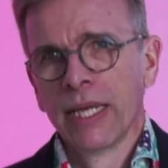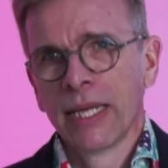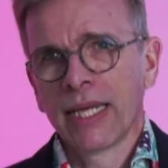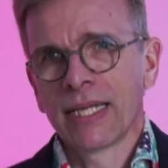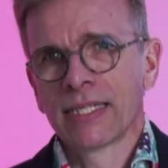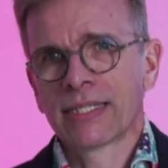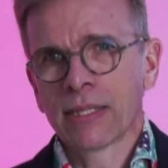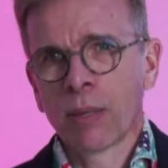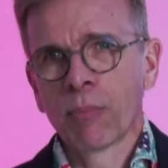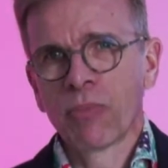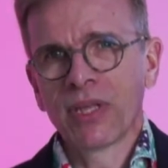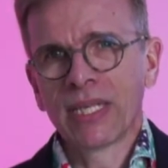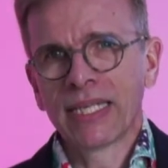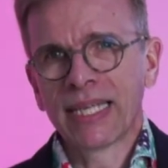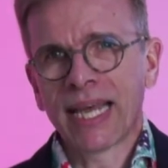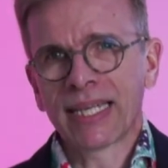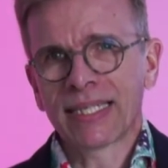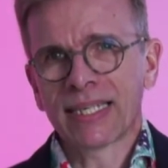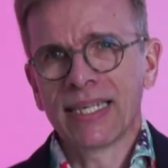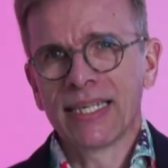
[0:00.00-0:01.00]
is something
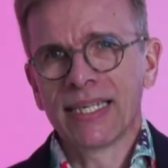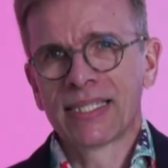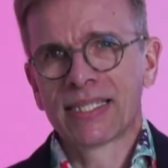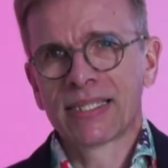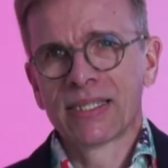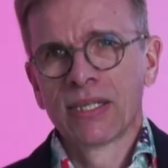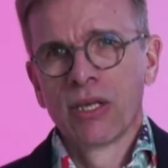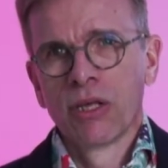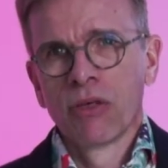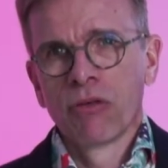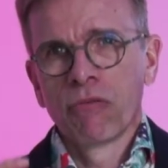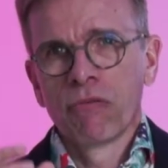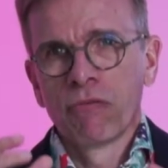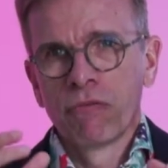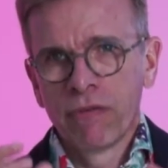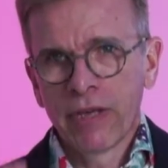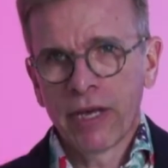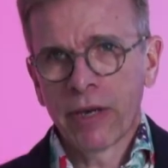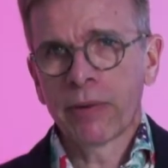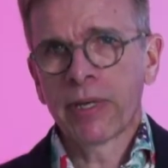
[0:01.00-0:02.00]
that is
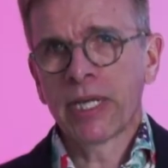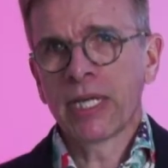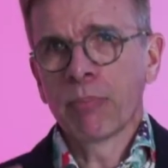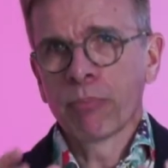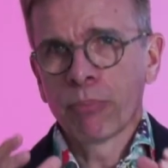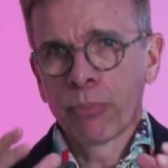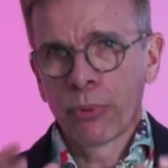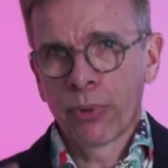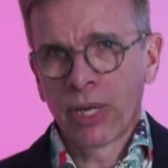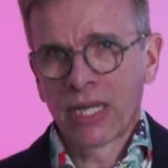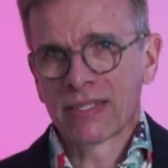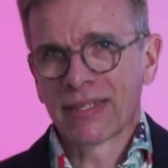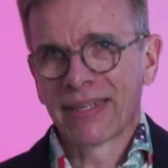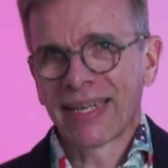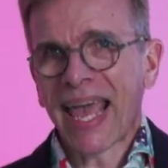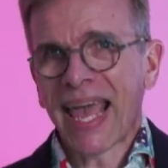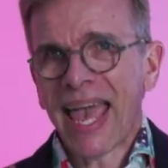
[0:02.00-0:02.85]
very present.